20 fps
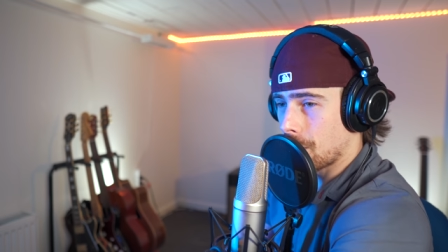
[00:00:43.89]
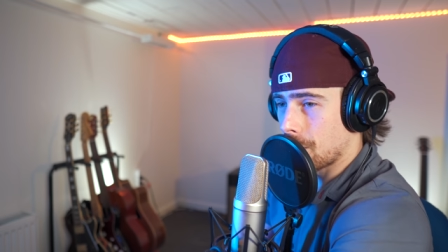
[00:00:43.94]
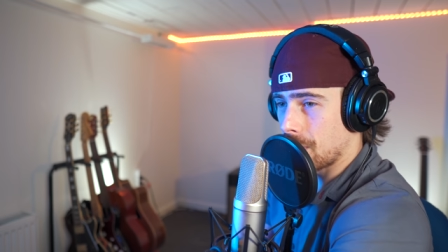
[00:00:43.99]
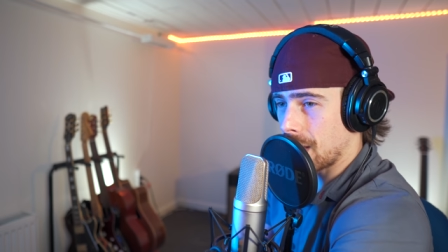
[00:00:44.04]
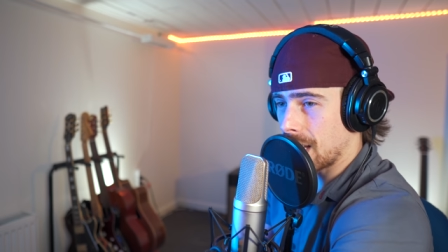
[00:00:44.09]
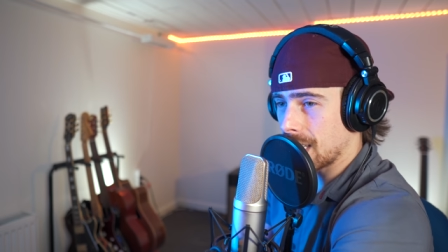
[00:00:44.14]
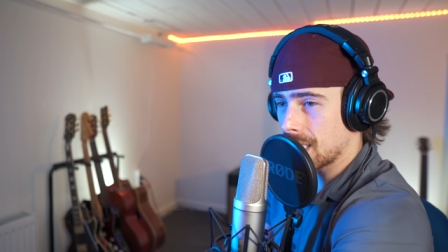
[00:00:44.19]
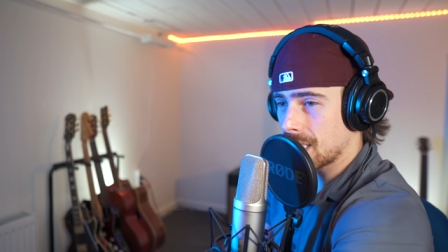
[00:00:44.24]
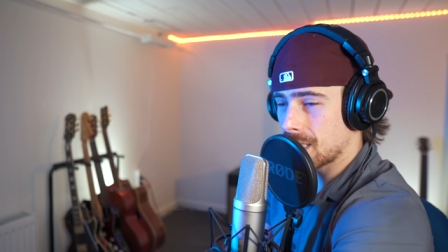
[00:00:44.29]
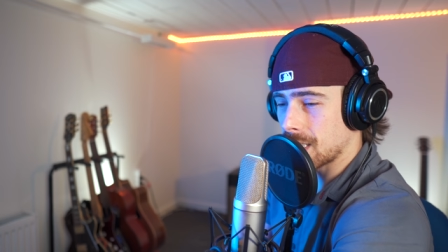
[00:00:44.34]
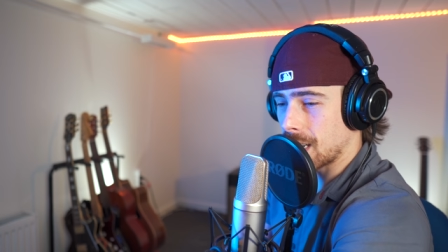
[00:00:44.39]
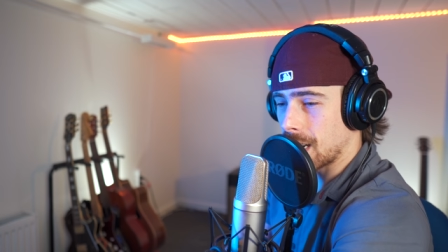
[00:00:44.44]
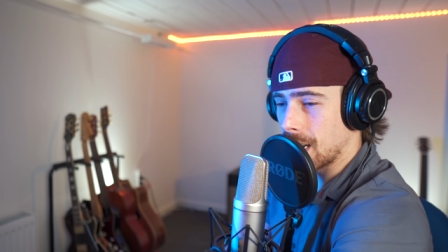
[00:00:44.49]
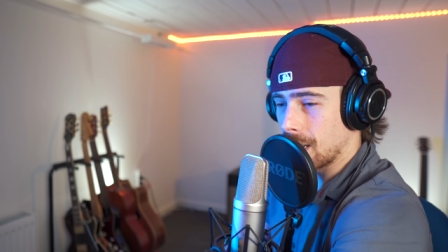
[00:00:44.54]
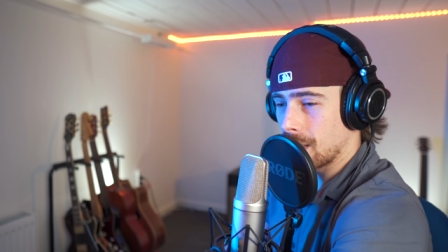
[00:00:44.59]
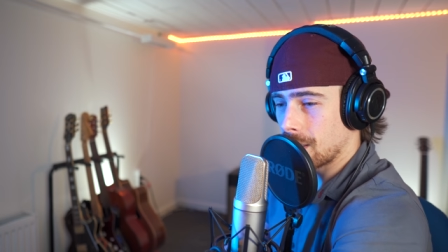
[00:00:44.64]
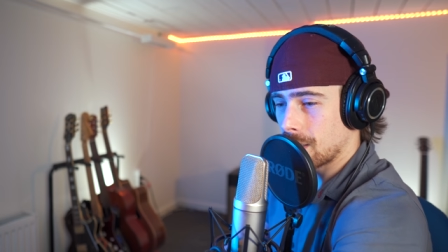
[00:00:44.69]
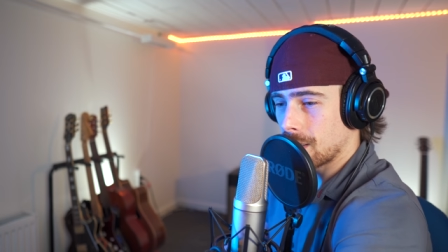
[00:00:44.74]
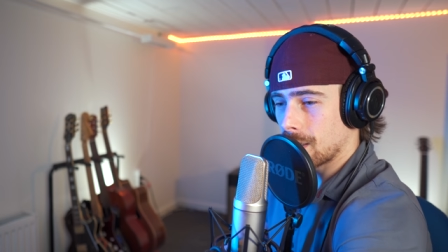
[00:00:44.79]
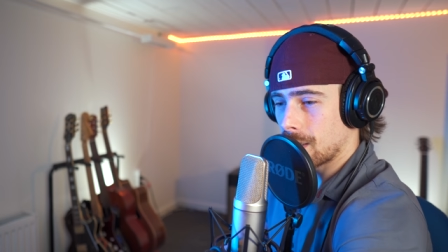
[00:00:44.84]
That
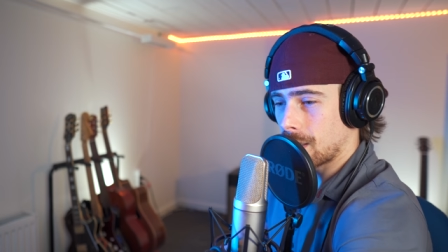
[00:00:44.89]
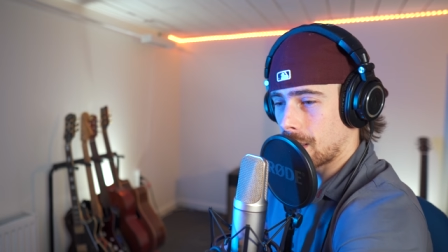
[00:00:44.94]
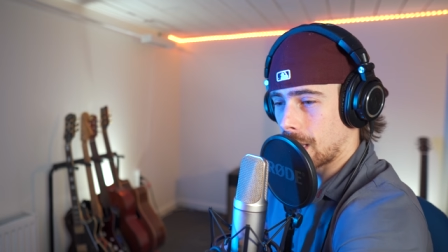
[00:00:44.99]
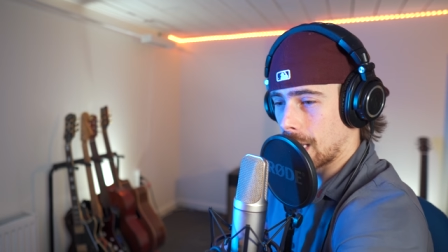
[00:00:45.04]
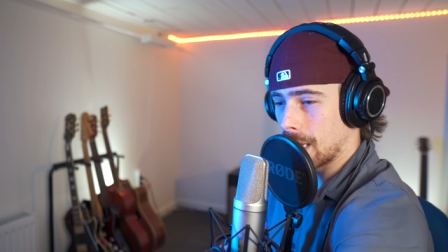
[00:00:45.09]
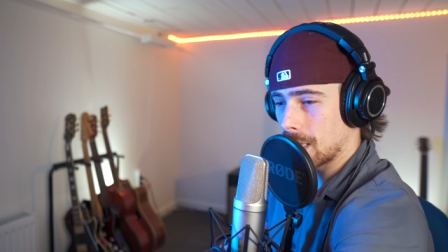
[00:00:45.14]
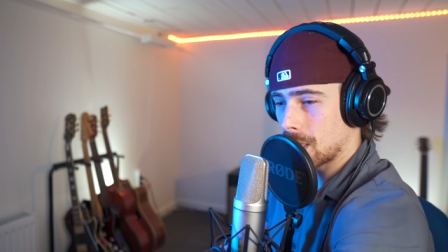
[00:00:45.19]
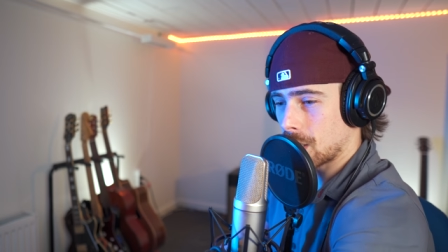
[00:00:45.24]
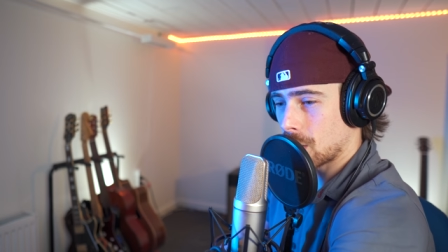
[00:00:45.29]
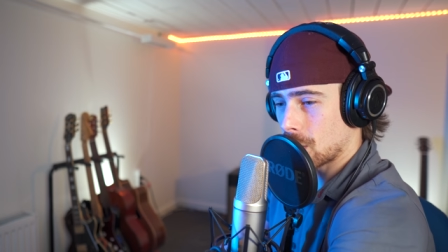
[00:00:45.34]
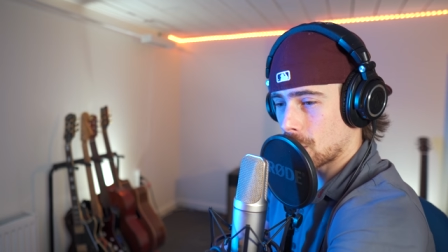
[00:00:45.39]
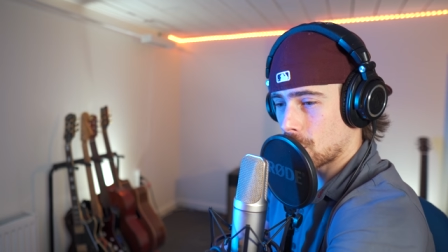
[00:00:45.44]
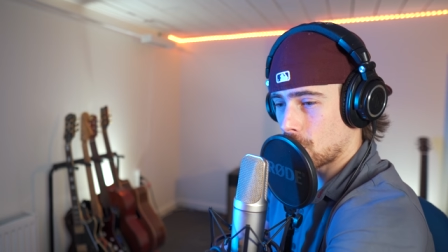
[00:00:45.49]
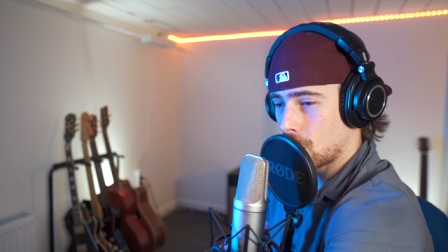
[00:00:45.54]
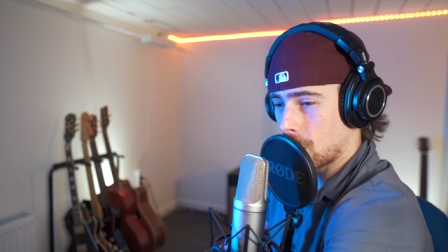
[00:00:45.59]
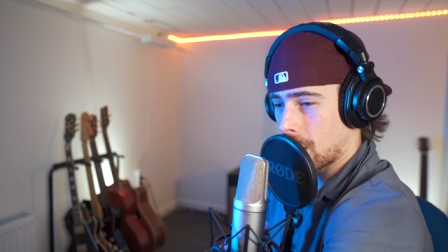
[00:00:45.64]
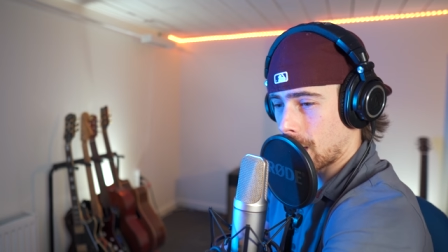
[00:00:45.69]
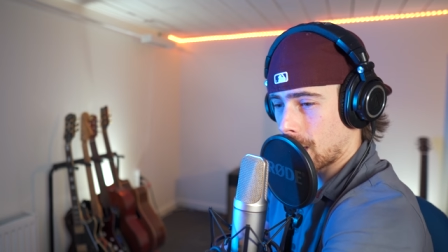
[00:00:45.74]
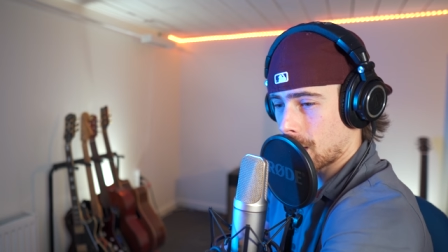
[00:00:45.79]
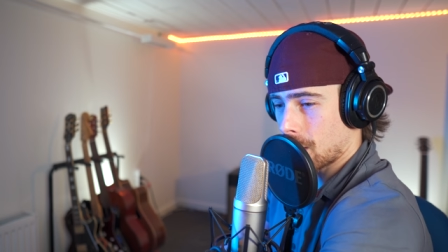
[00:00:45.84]
said, let's
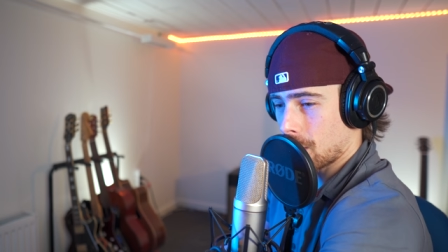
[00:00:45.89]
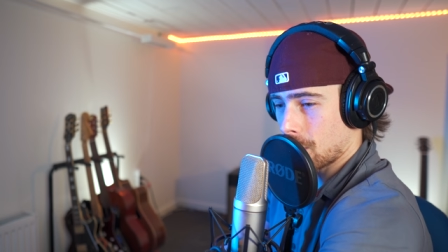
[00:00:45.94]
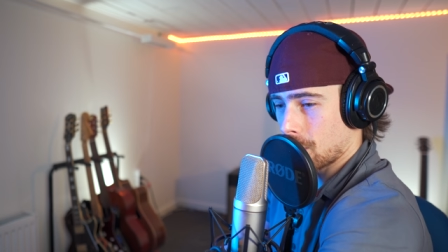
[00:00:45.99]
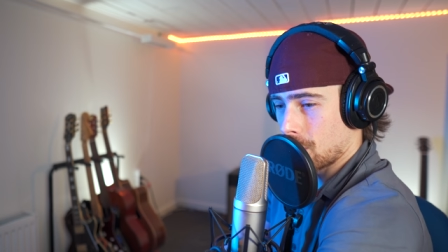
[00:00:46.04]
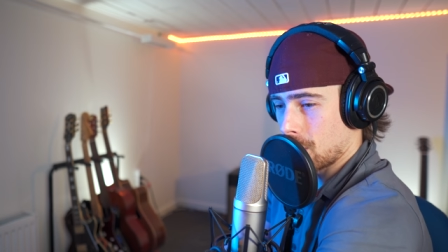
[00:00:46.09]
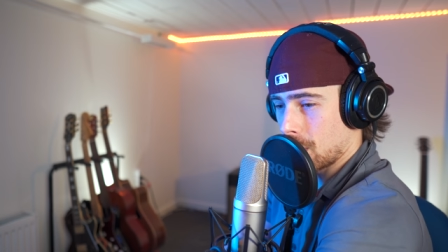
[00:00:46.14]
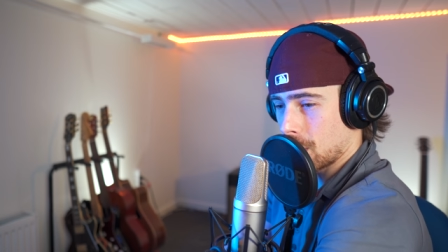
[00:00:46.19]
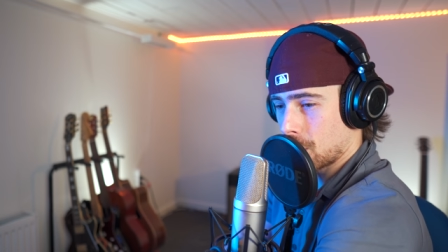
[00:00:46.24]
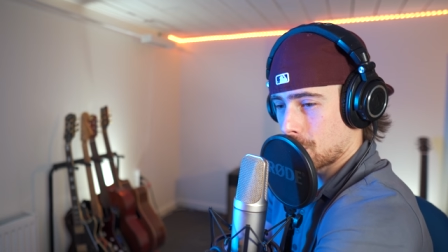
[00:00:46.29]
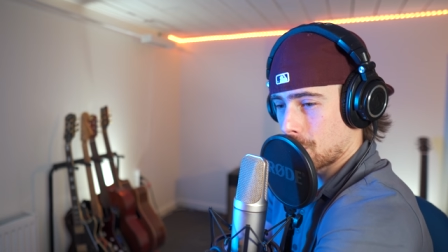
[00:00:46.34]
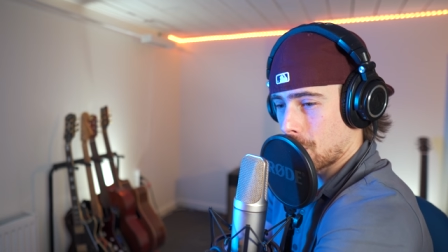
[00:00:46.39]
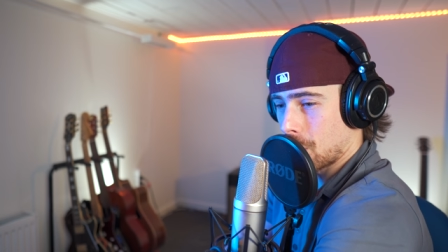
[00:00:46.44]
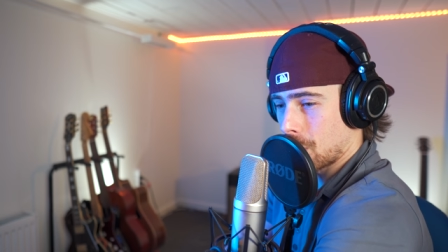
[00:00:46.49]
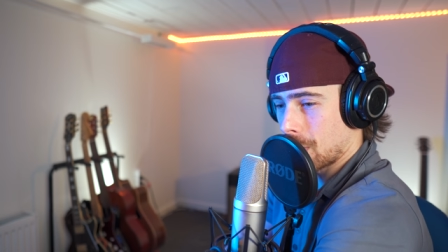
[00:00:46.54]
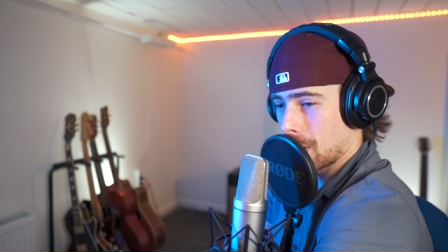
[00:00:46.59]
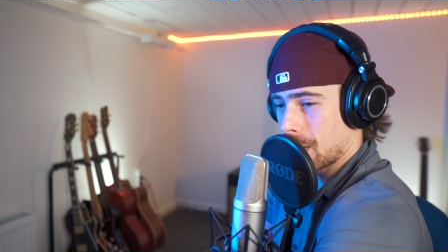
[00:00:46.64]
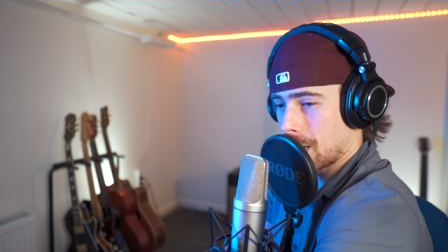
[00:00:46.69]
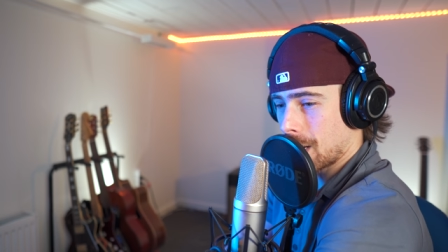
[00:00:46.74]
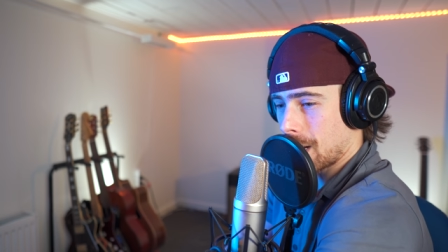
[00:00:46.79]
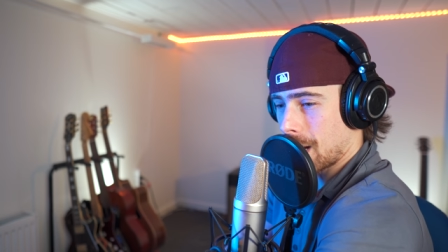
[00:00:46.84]
check this
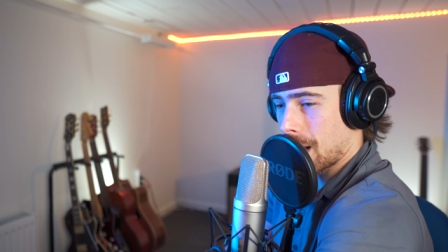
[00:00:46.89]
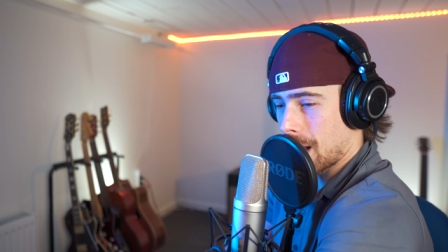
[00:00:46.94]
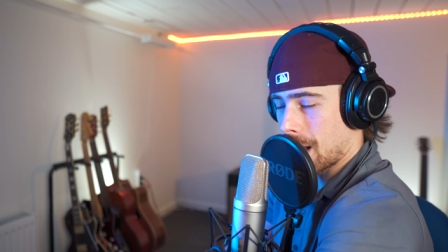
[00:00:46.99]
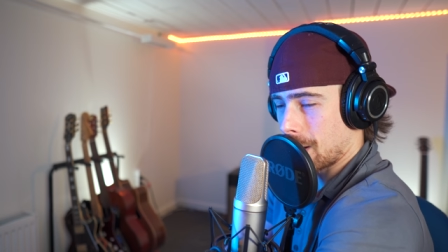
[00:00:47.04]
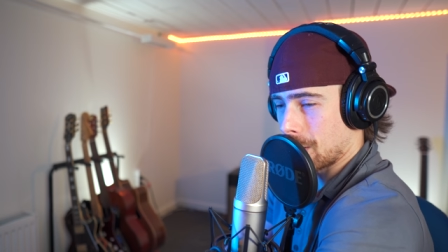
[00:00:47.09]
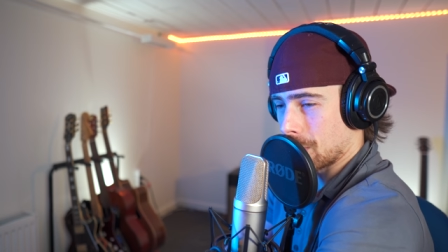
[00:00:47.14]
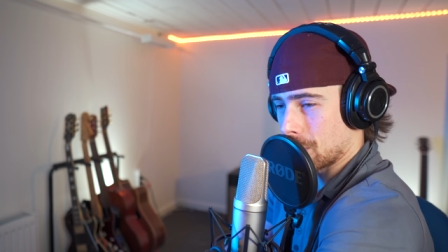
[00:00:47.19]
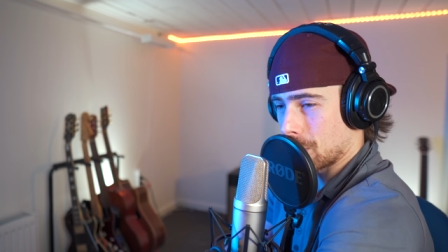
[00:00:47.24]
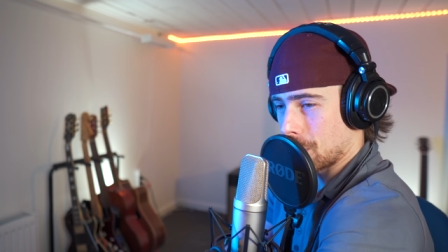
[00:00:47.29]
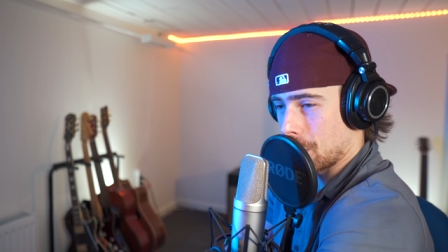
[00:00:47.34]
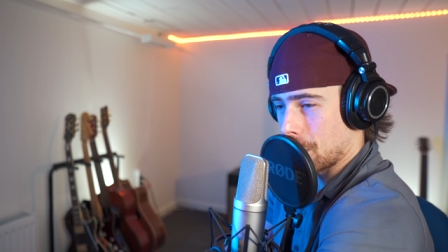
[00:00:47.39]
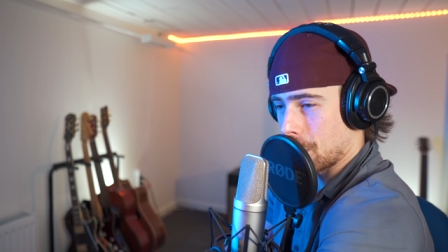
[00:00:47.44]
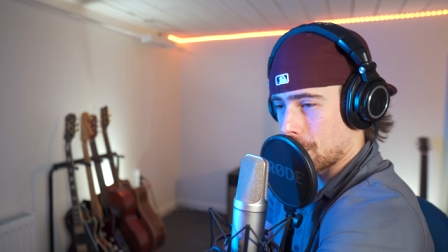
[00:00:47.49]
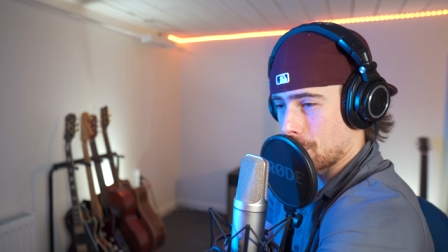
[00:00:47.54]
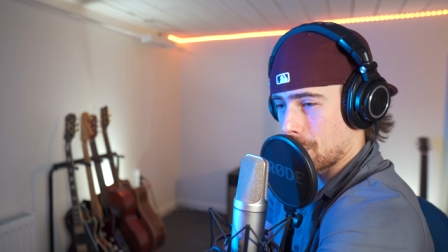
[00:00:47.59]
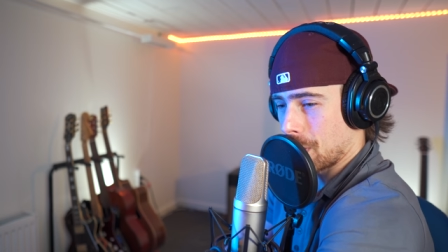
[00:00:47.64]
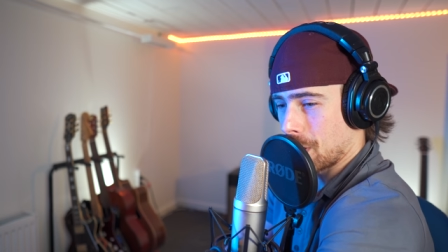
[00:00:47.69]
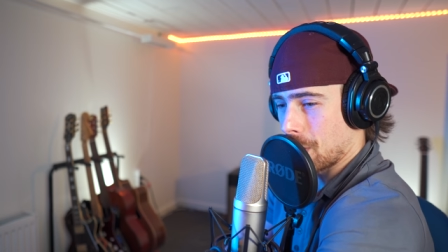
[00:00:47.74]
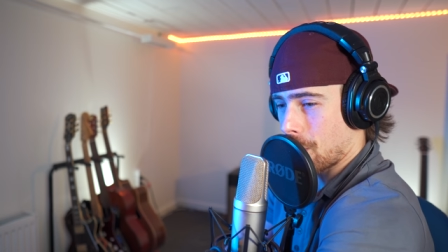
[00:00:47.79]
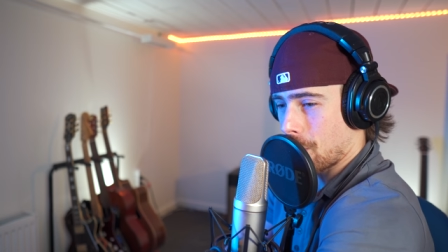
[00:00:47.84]
one out. Here
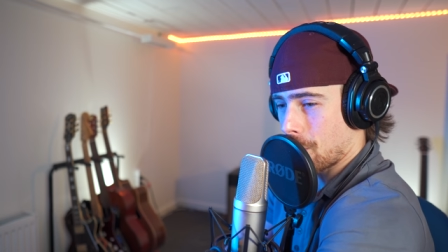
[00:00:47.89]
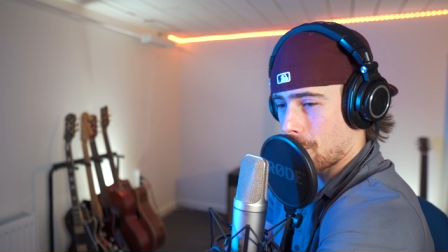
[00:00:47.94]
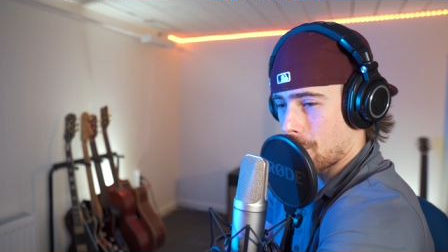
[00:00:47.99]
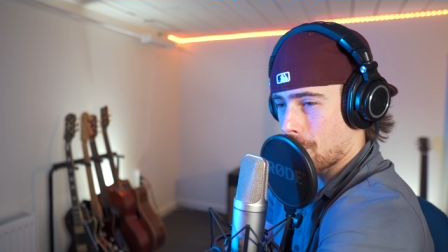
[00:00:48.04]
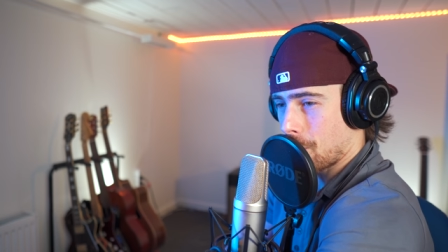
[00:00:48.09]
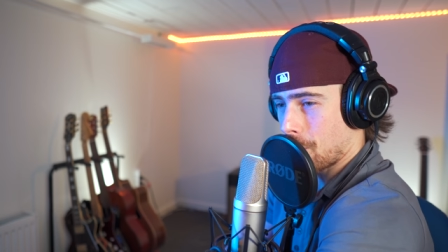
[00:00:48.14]
we go.